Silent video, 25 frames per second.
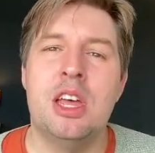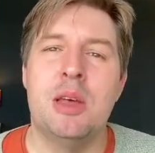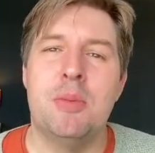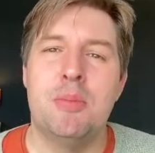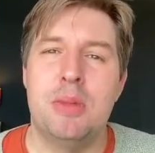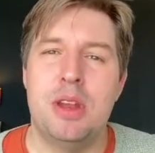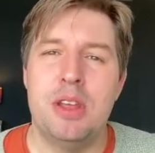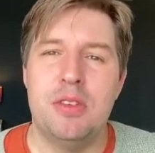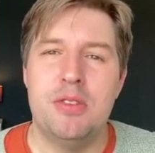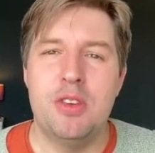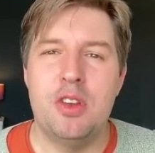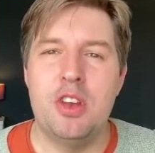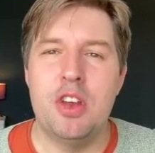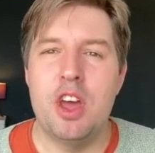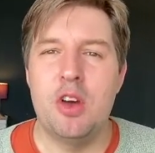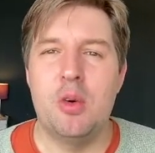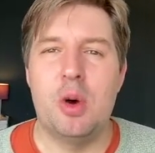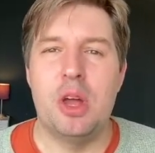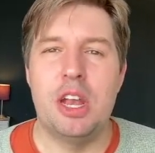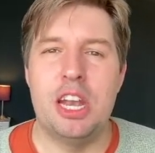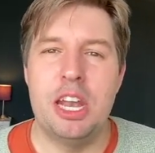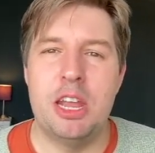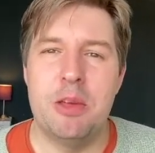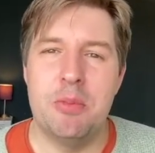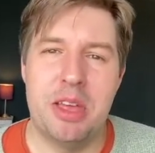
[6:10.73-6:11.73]
But if you know
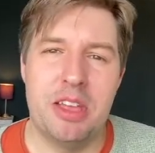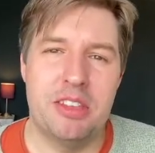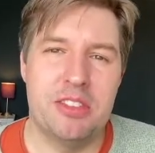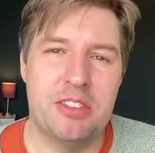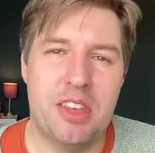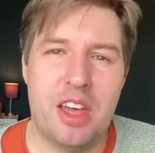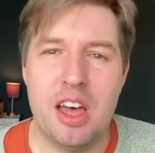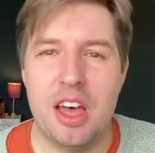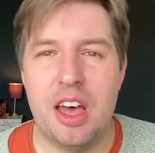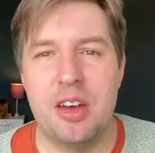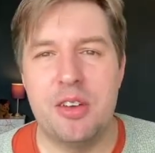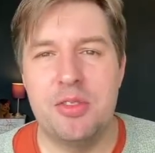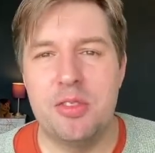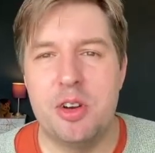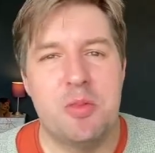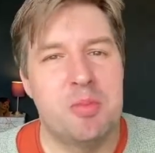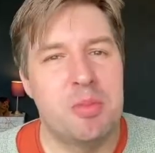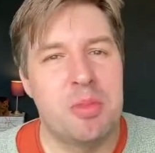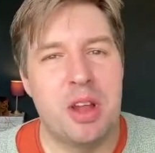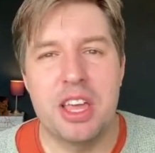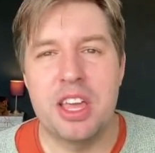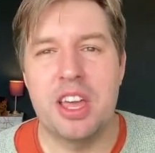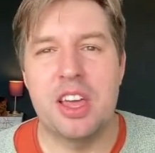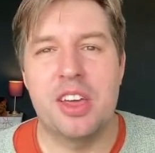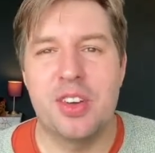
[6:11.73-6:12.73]
what limits are from
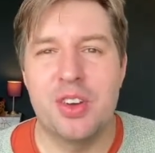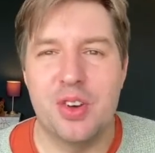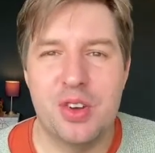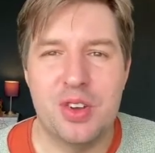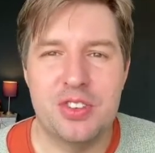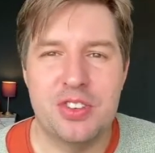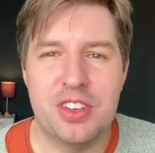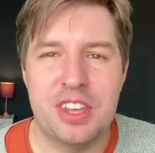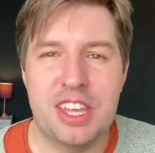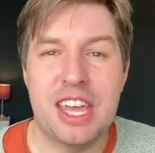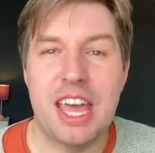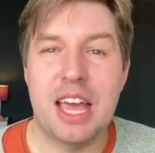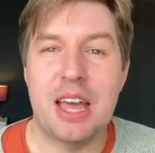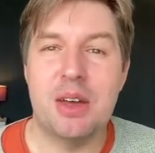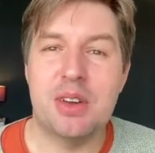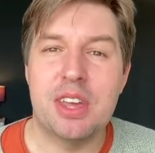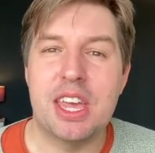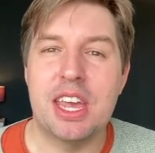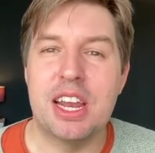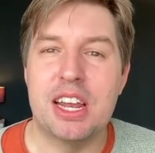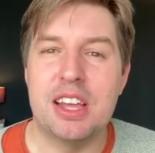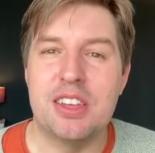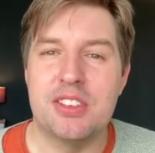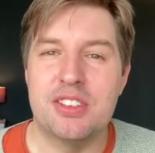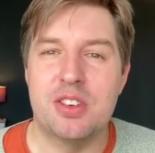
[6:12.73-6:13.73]
like a course in
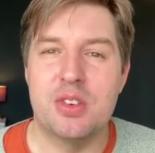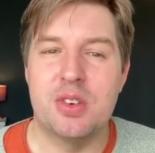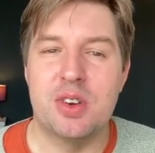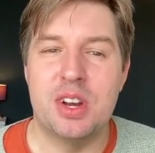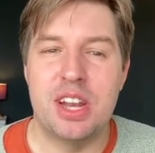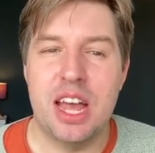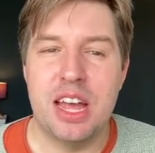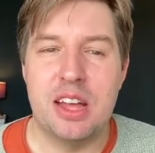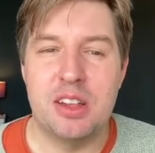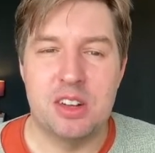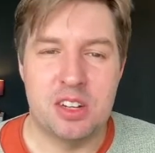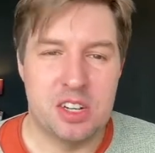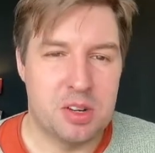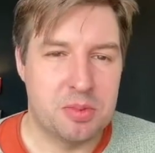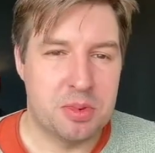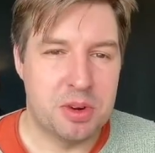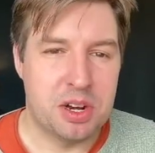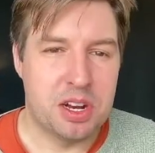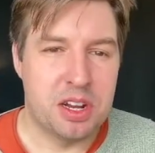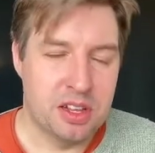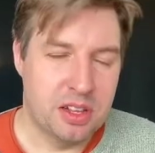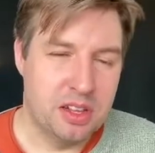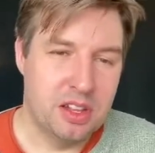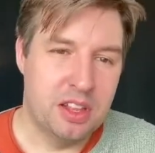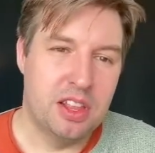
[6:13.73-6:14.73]
calculus or in
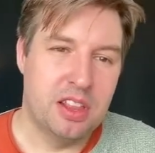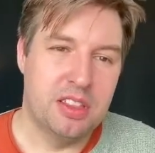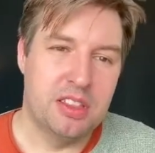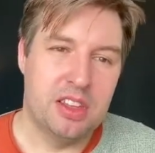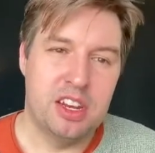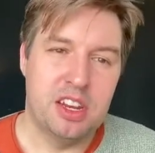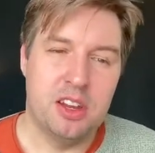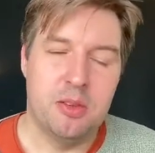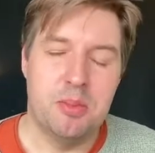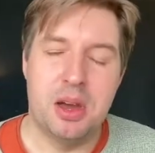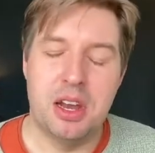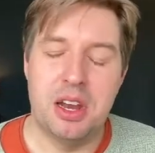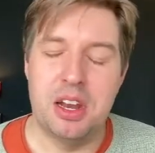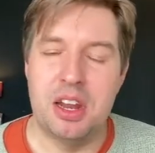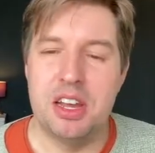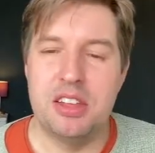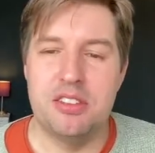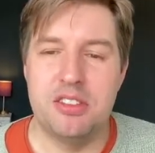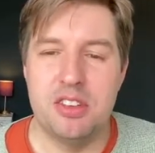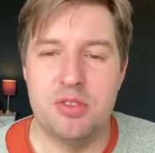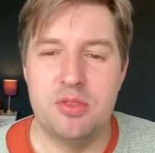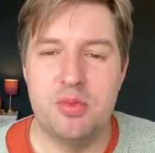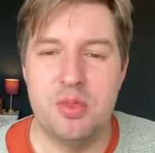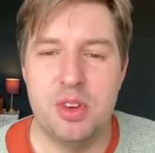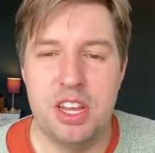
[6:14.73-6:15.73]
algebra, then you might like
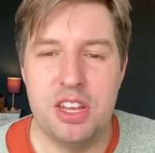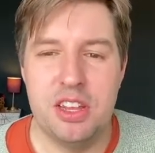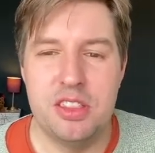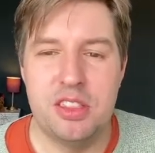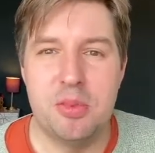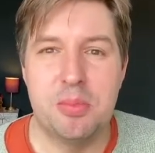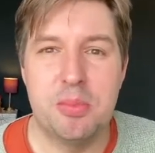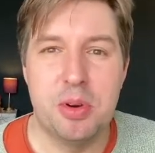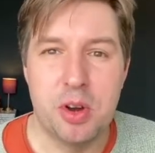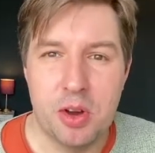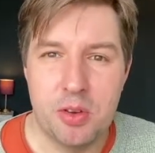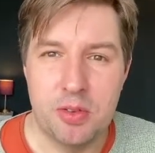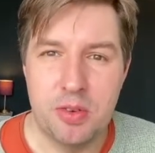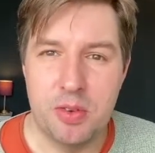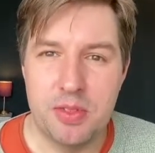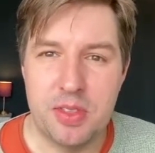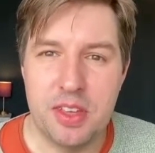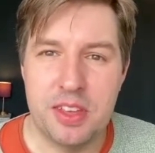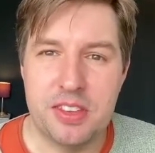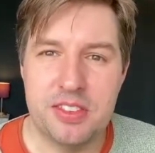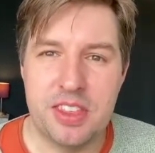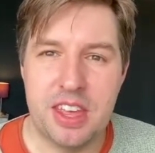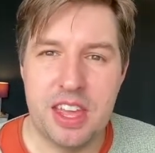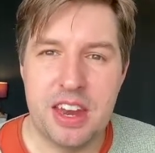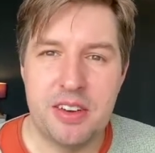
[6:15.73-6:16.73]
to read the proof of
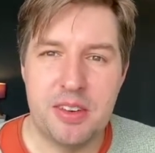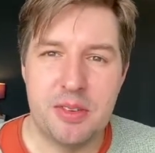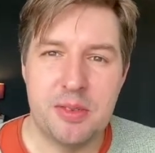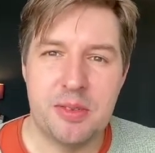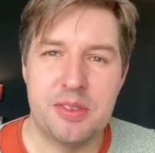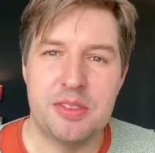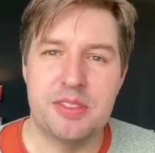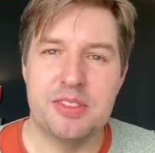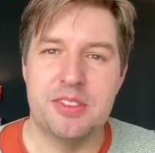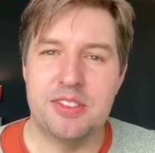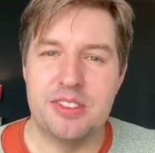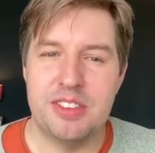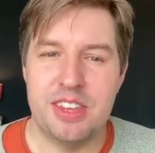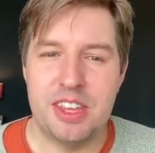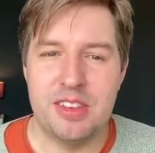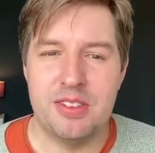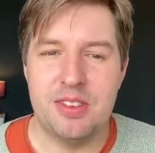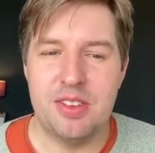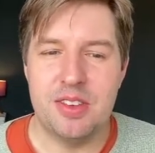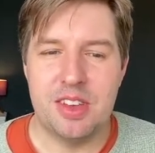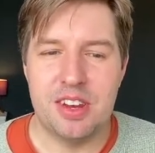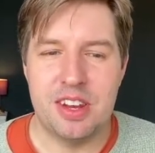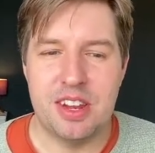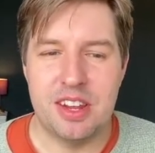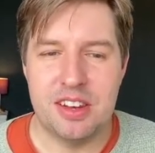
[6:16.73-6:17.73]
this theorem and see if you
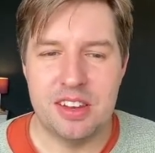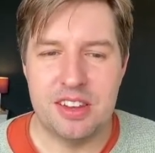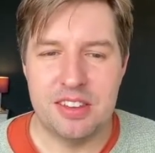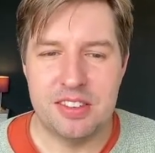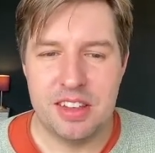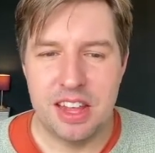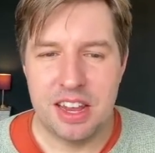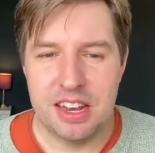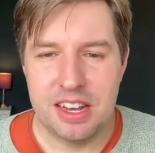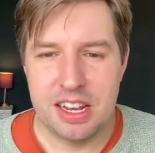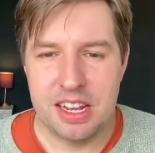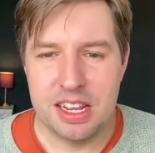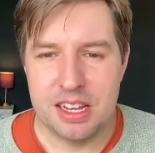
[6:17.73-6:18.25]
can understand